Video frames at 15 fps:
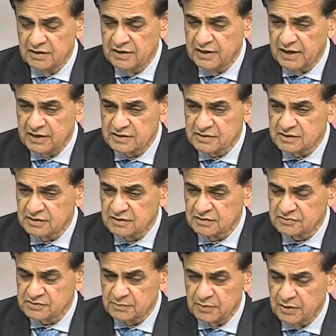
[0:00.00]
get
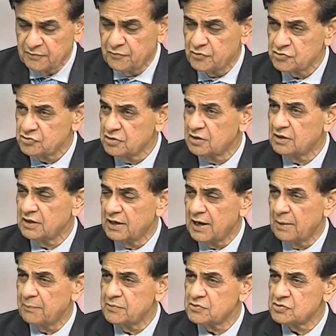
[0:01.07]
some unfortunate thing
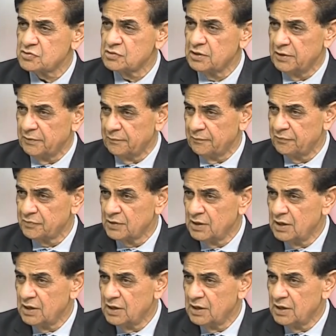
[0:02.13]
happens to him,